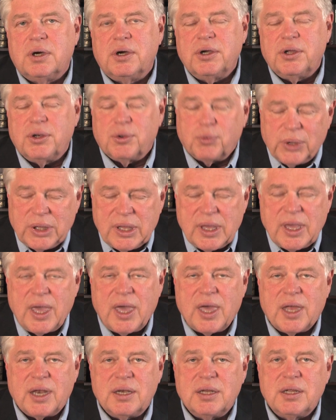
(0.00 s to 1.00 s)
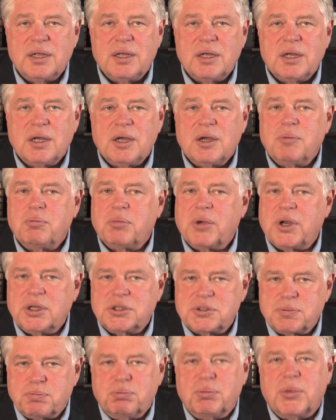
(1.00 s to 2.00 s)
You know, we can, but
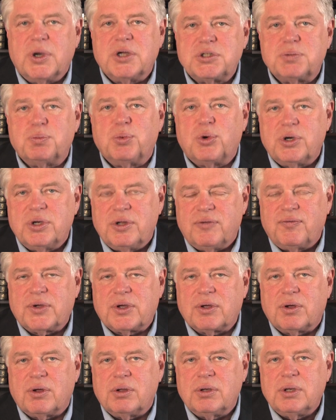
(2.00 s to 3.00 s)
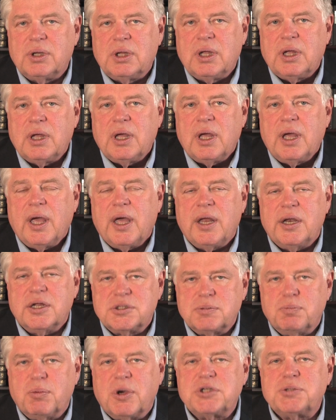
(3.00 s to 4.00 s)
it's much more difficult, and
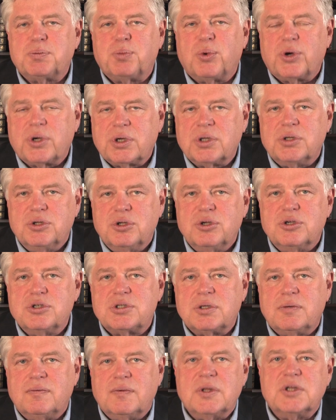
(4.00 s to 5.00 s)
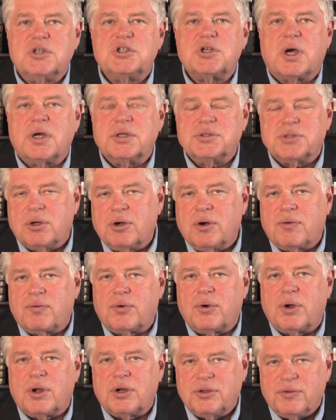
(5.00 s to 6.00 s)
it's much more conducive to the child's
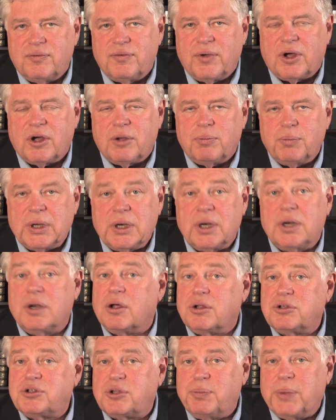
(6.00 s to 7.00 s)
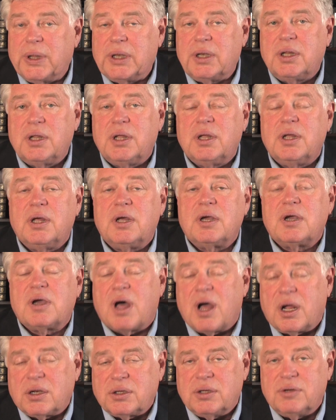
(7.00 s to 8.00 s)
overall development and ultimate
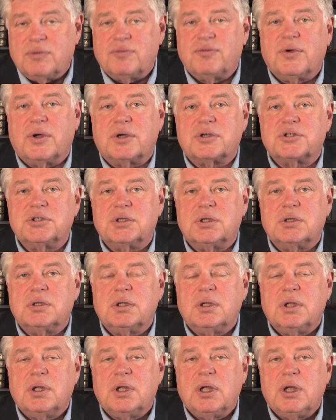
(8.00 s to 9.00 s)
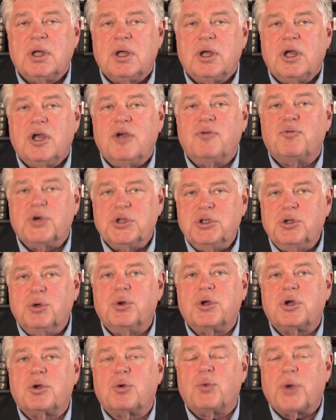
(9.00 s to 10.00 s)
cognitive function if we do
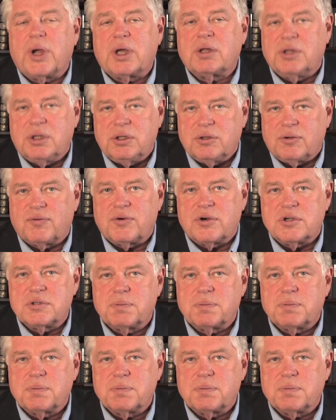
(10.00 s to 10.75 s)
it correctly in the first